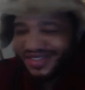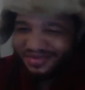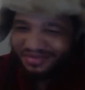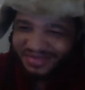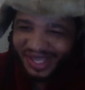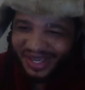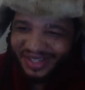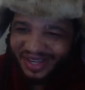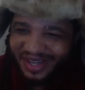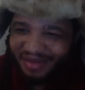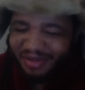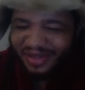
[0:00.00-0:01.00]
Say like, nah.
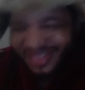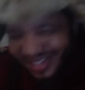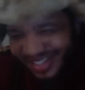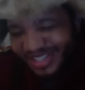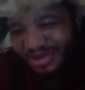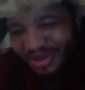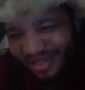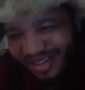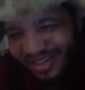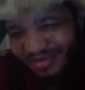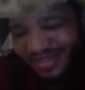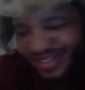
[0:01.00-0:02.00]
But could you,
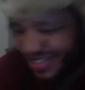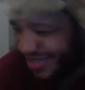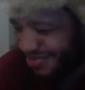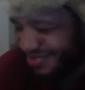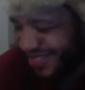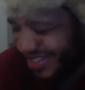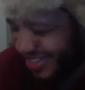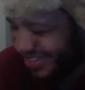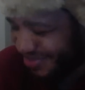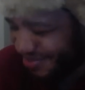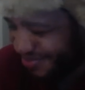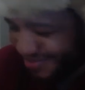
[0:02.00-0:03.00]
listen, listen.